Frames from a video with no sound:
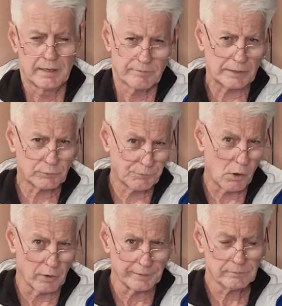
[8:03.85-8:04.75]
That's
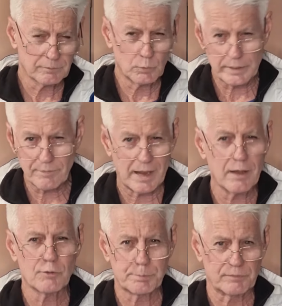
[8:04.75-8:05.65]
fine. Whatever
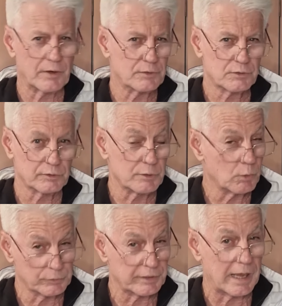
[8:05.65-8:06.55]
health professional you
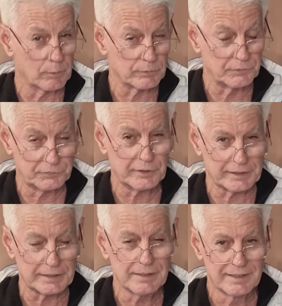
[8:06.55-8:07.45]
want to go and
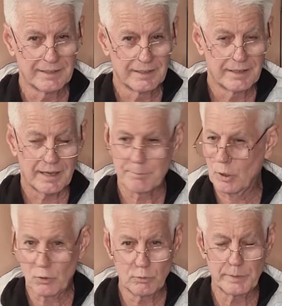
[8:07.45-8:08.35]
see,
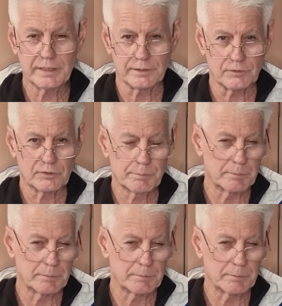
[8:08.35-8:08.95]
by all means.